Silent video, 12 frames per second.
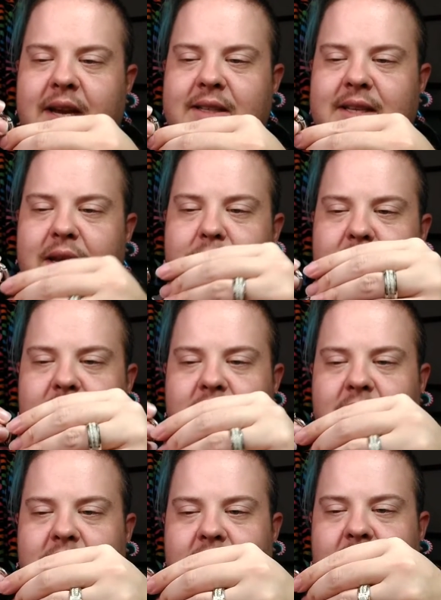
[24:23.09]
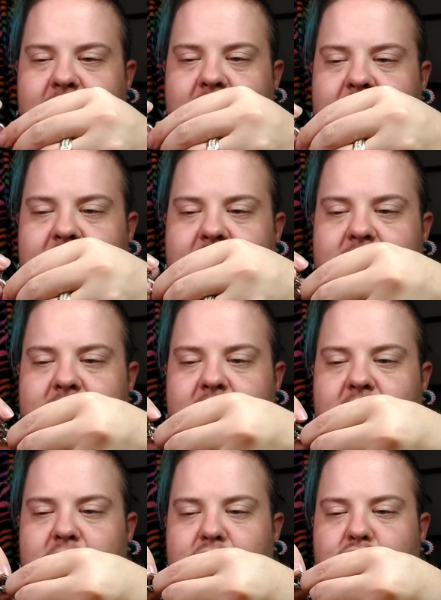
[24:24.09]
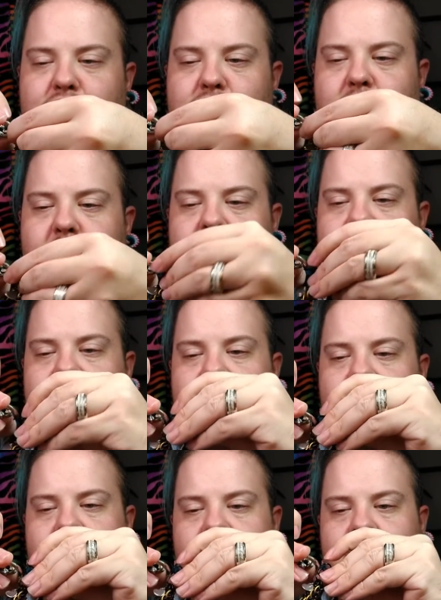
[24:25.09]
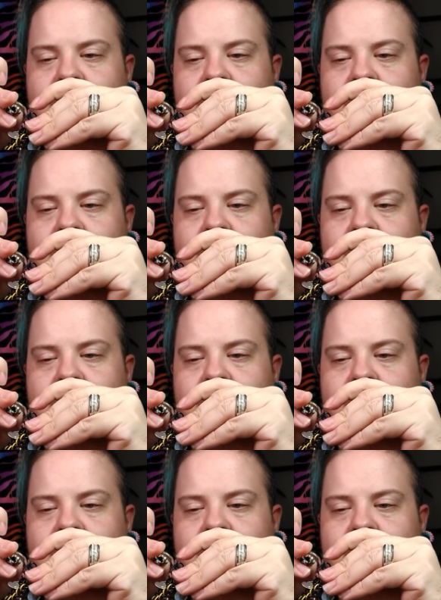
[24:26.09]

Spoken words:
gets him, he is enjoyed.